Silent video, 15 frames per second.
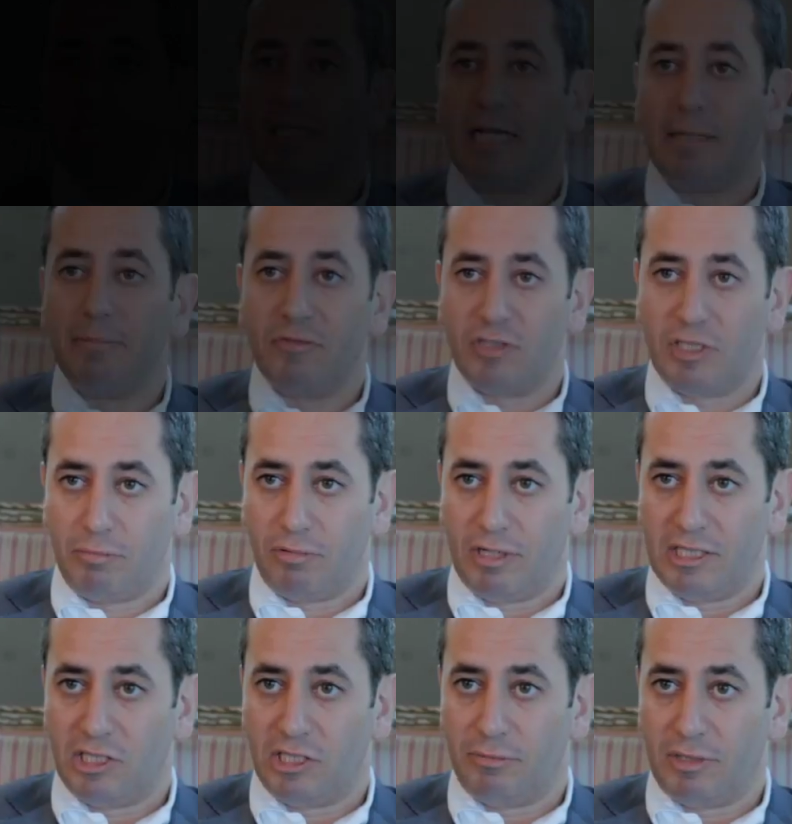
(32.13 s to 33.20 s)
The aim of deep
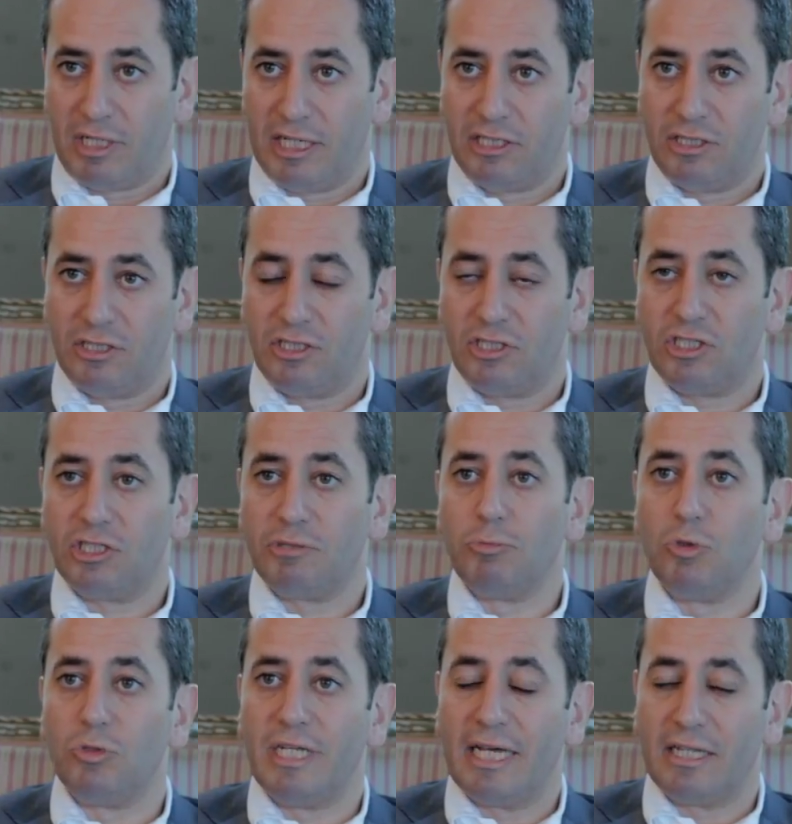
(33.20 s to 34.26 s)
brain stimulation is to
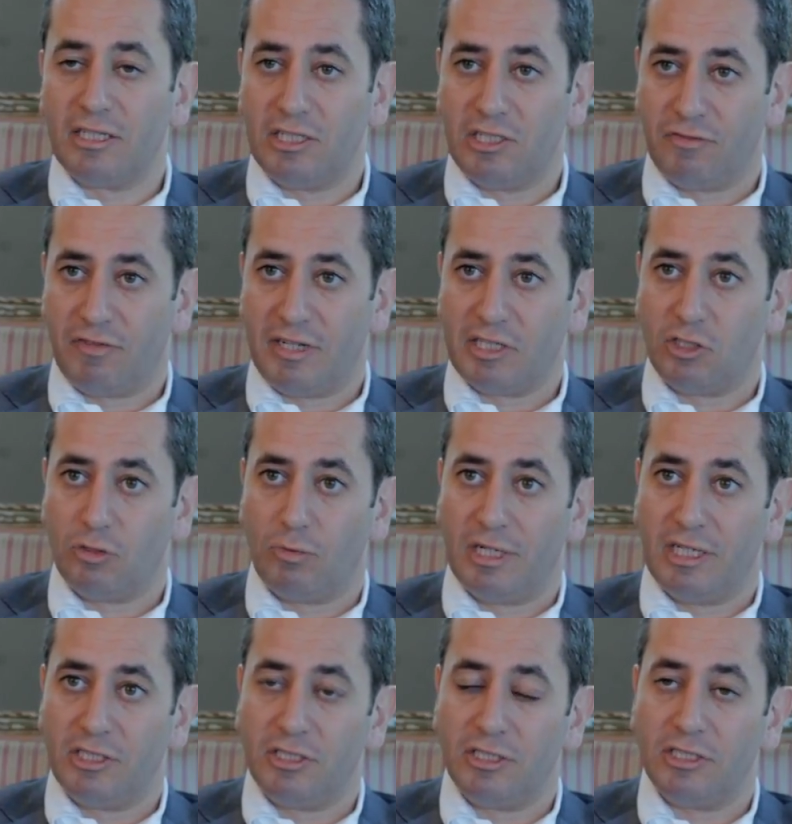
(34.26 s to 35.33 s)
smooth out these
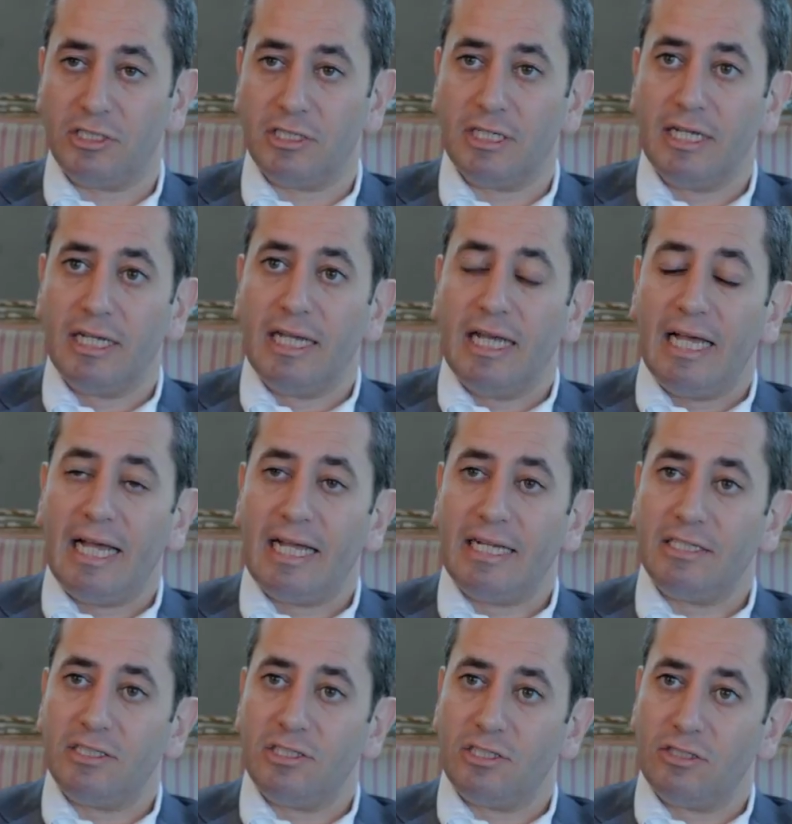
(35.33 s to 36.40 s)
fluctuations
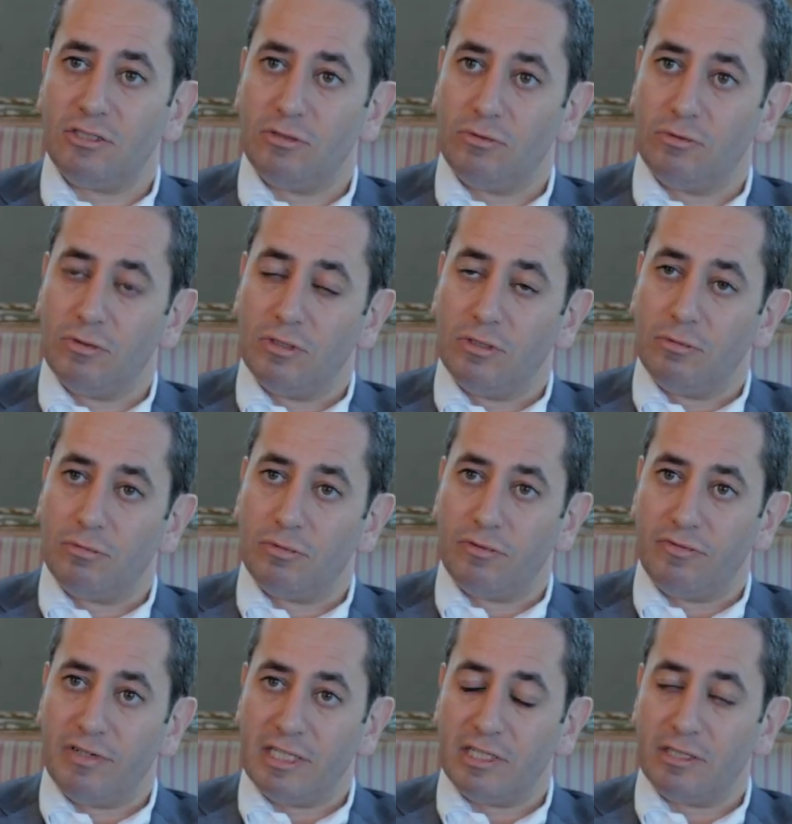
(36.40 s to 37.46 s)
and to
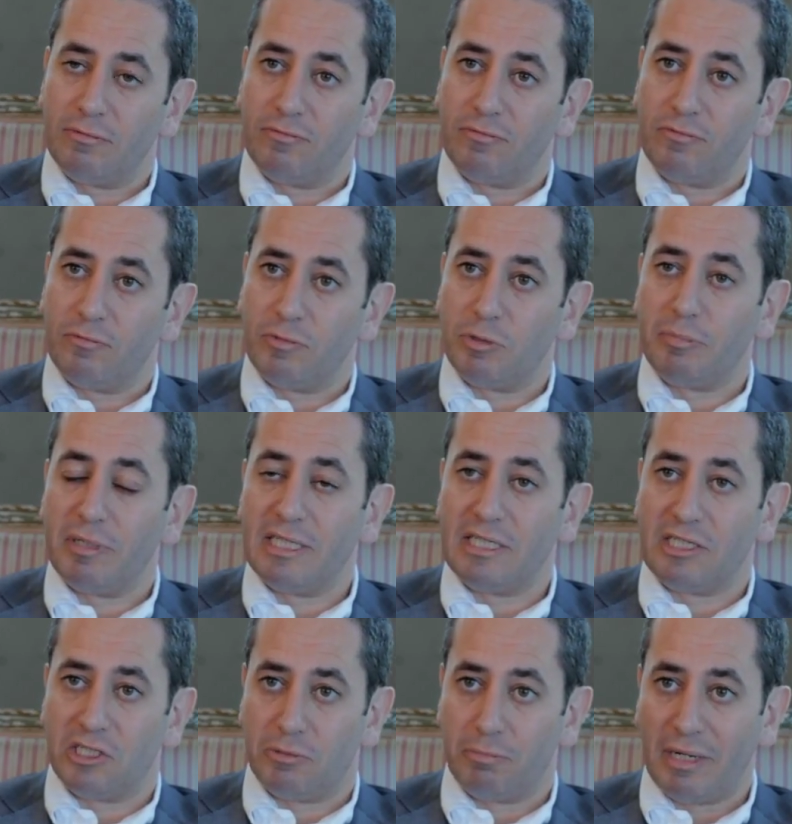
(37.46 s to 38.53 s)
prevent them from
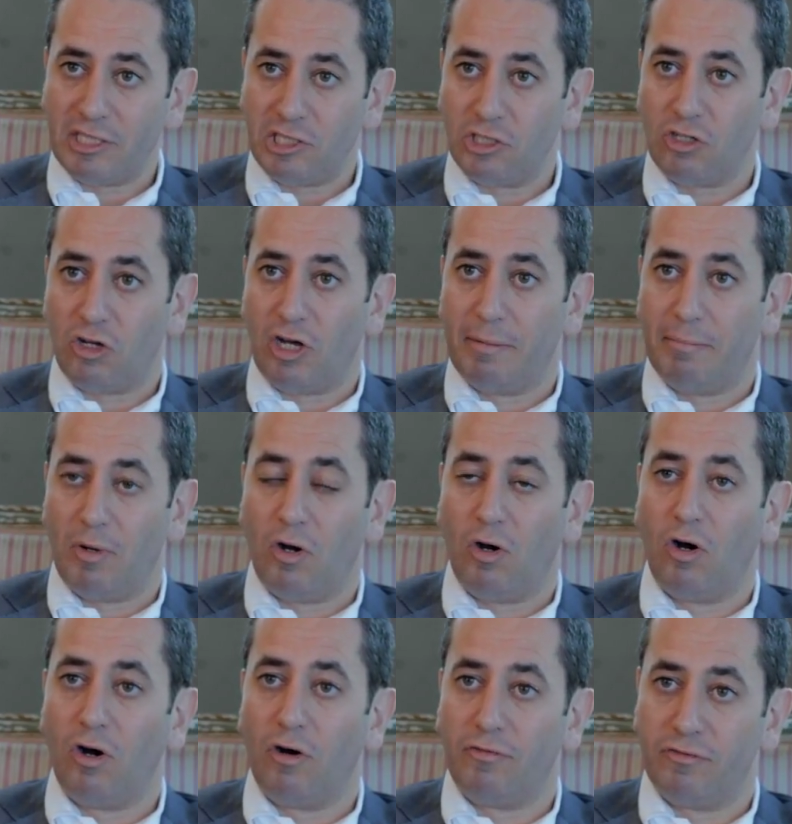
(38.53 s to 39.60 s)
spending as much time
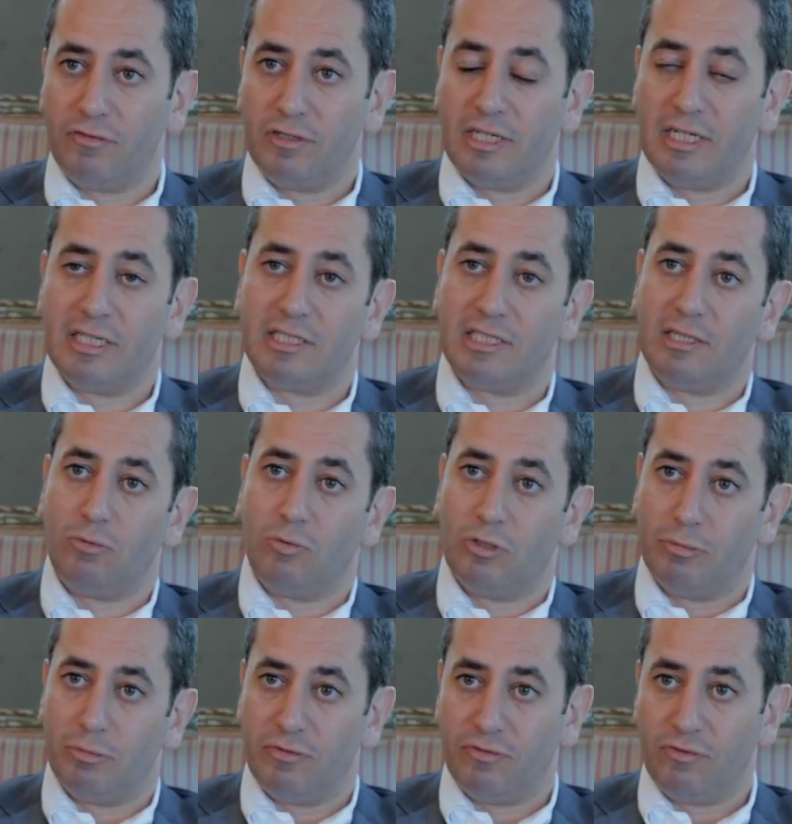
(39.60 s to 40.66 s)
off as they
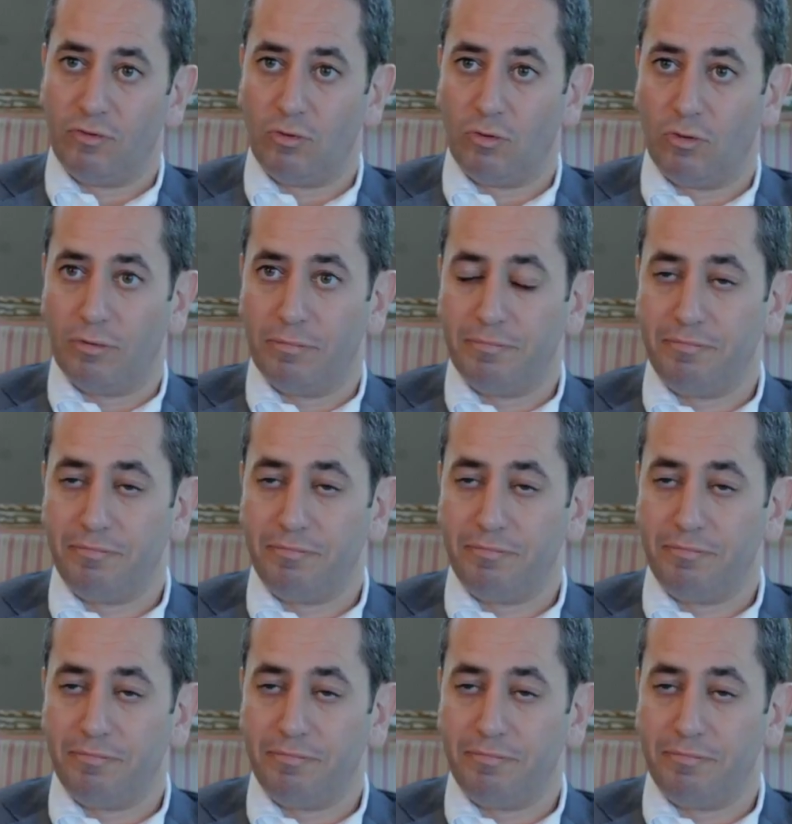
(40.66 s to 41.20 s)
were before.